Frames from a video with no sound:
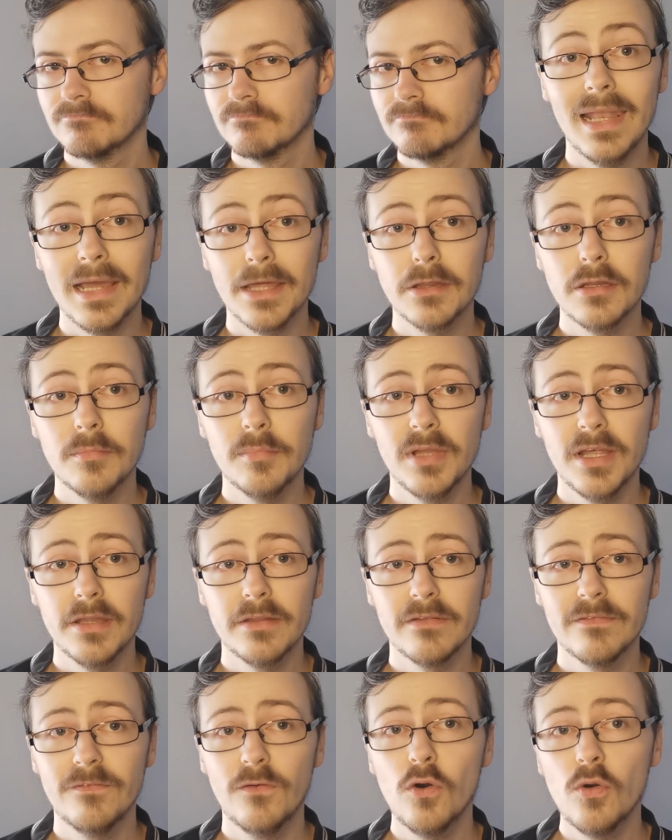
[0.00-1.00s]
Alexa
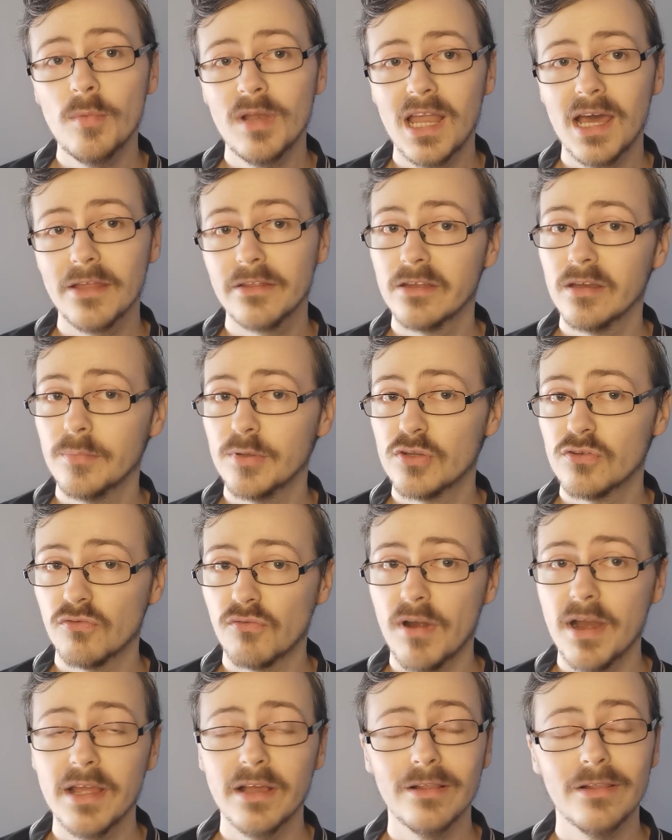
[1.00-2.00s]
Bliss formalised her
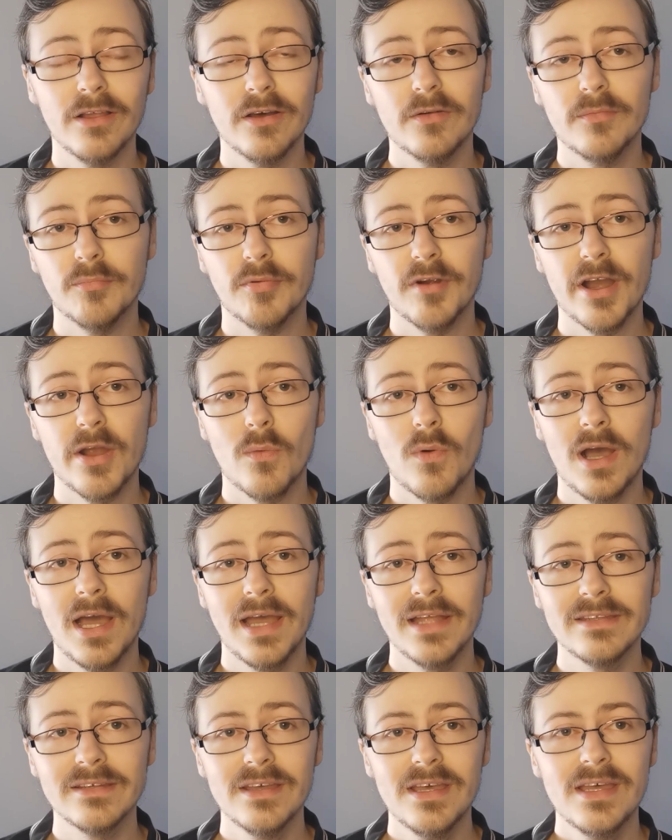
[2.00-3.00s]
betrayal of Bray
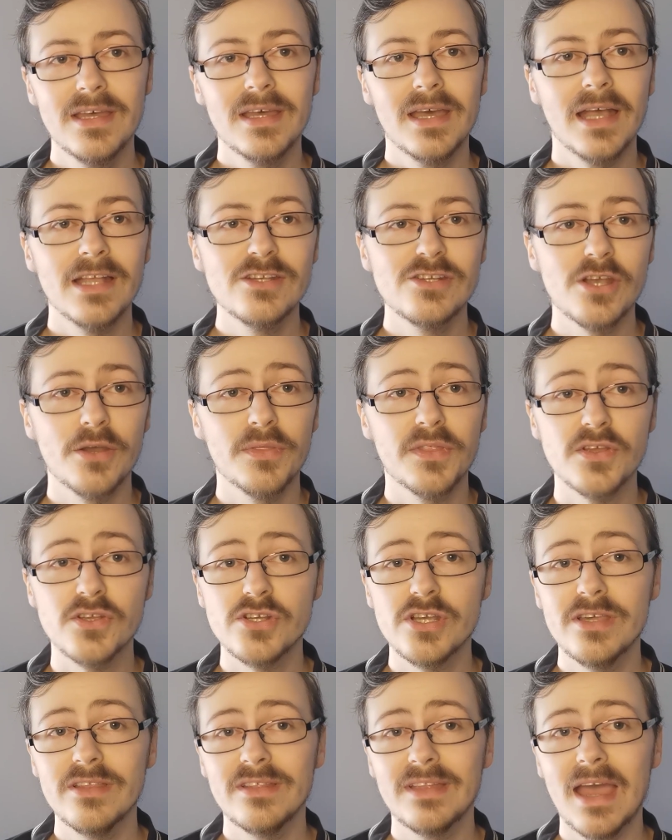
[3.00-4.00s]
Wyatt and showed that
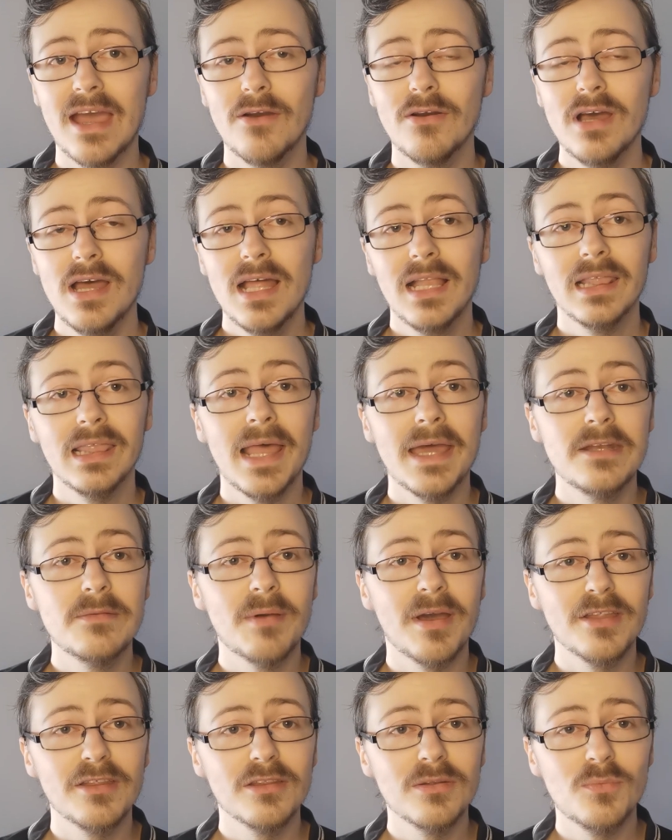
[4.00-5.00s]
she's now led
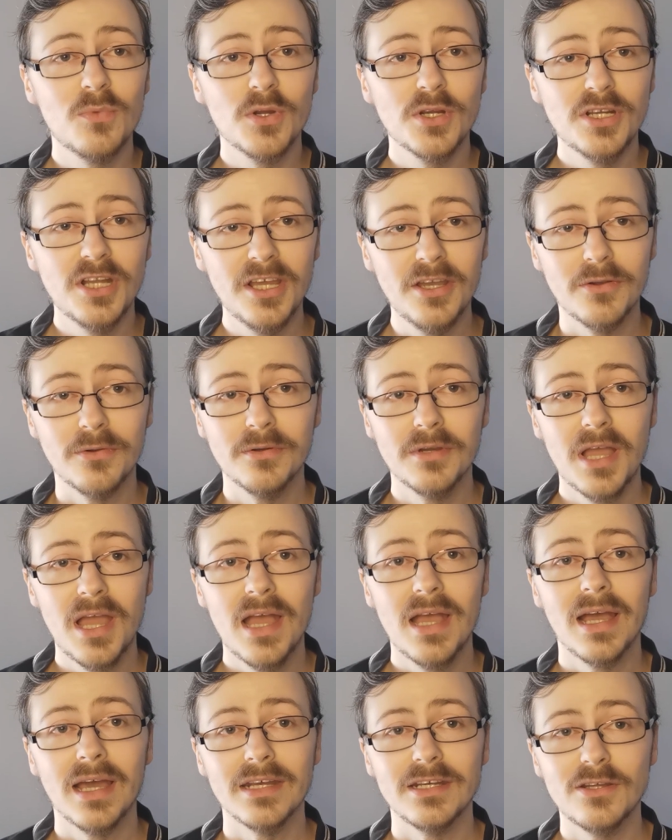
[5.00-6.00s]
by someone new,
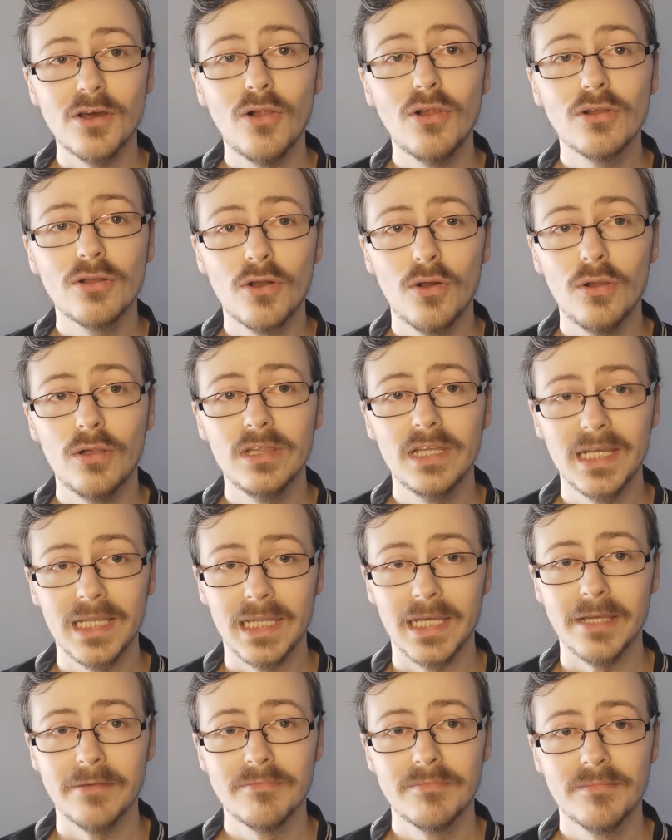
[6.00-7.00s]
a doll called
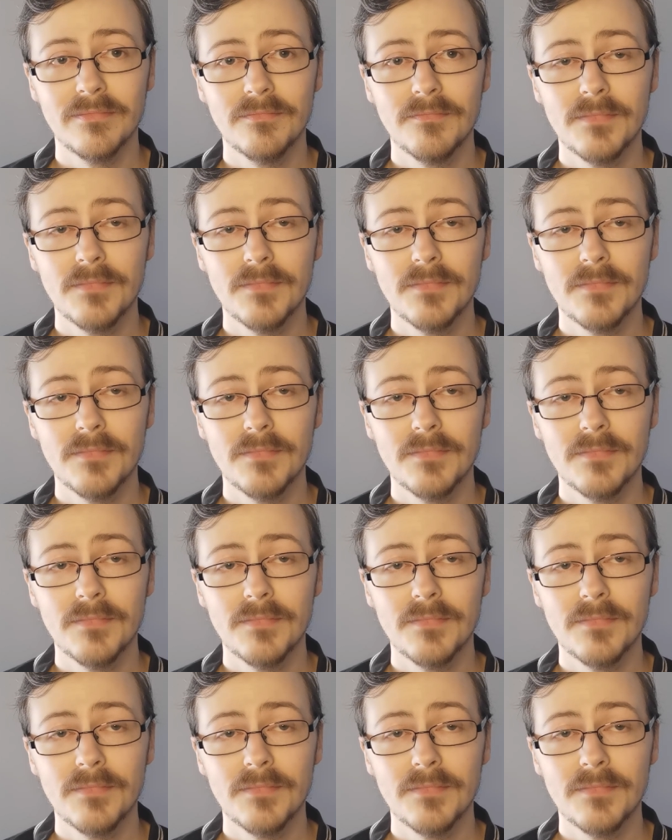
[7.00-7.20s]
Lily.